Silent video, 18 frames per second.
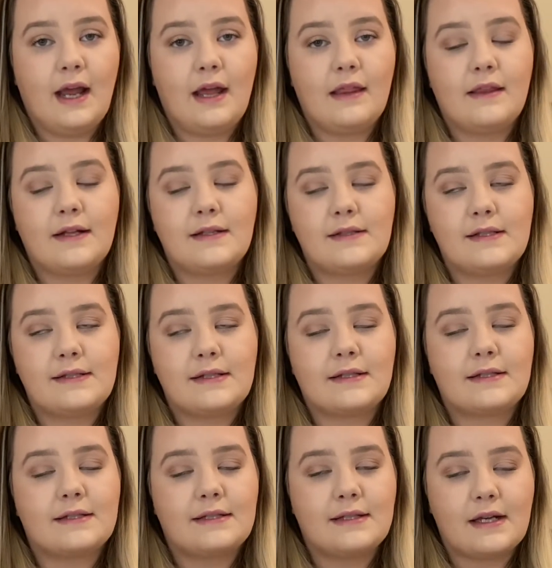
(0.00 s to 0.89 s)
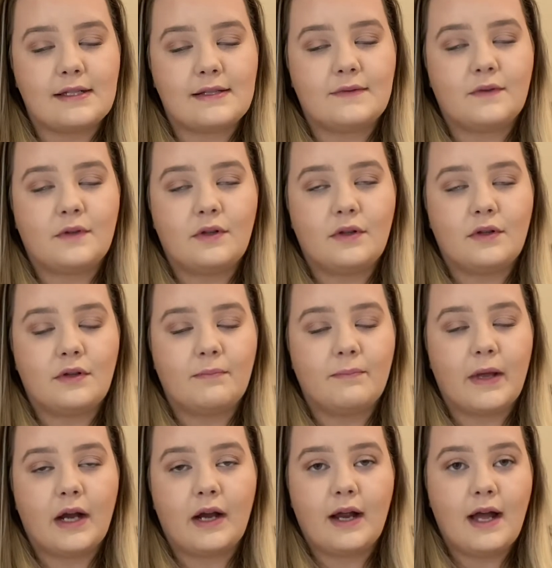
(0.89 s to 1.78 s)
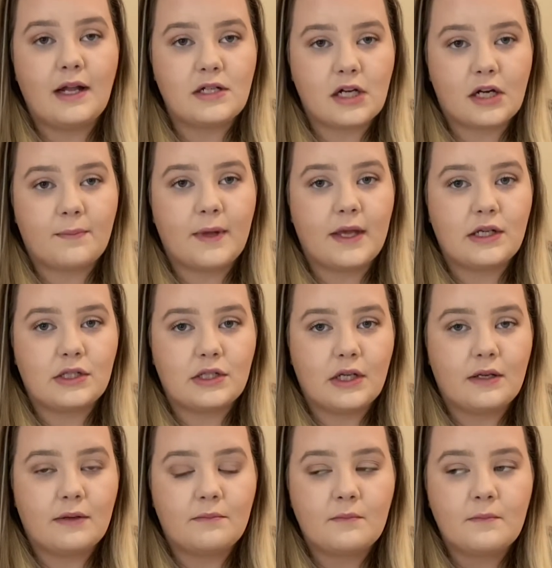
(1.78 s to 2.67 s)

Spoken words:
and that's a successful bariatric patient.